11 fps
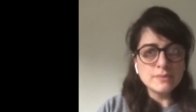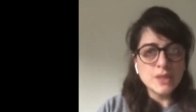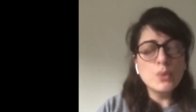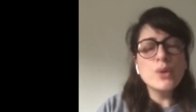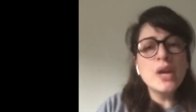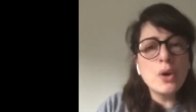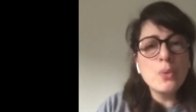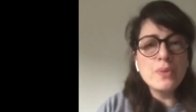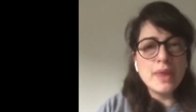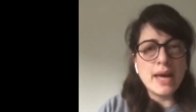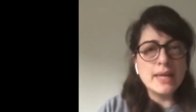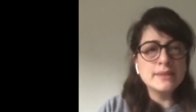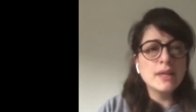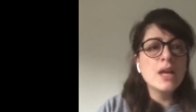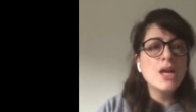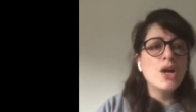We hope that
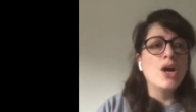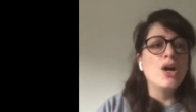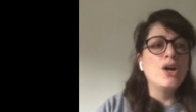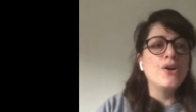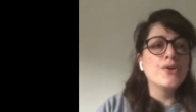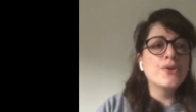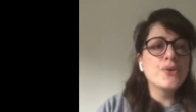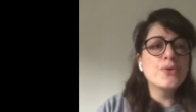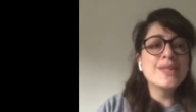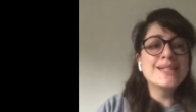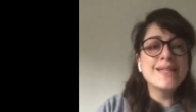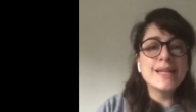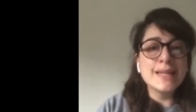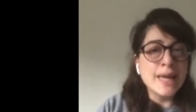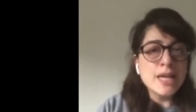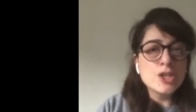uh, through this
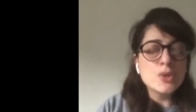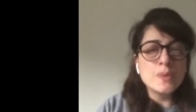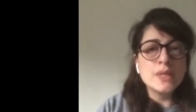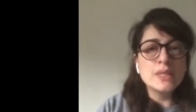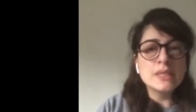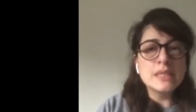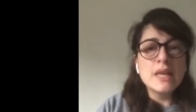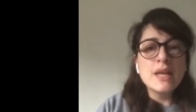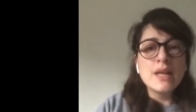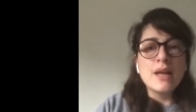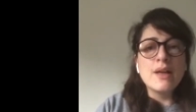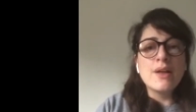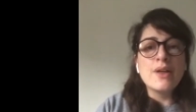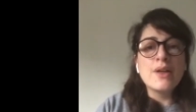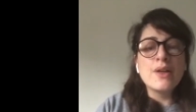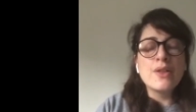engagement,
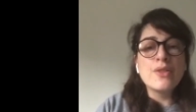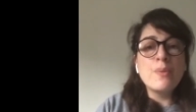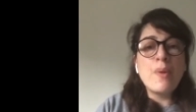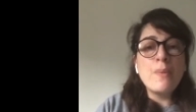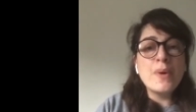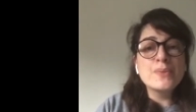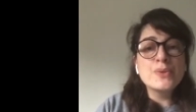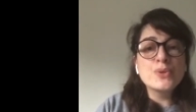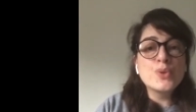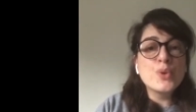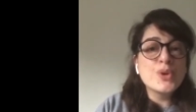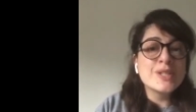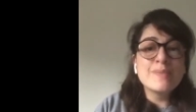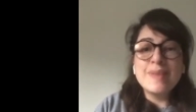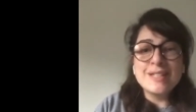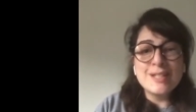uh, the pop up store's
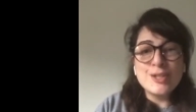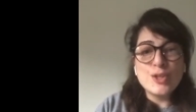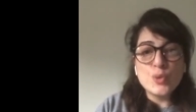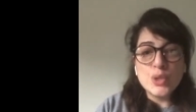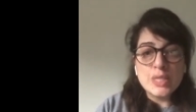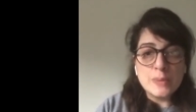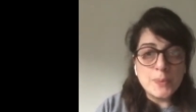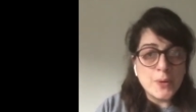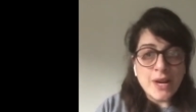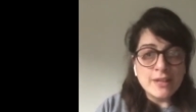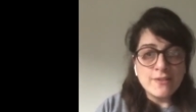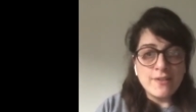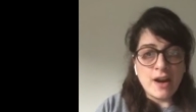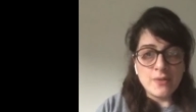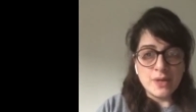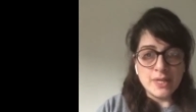message would spread
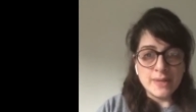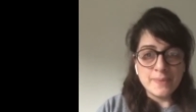virally.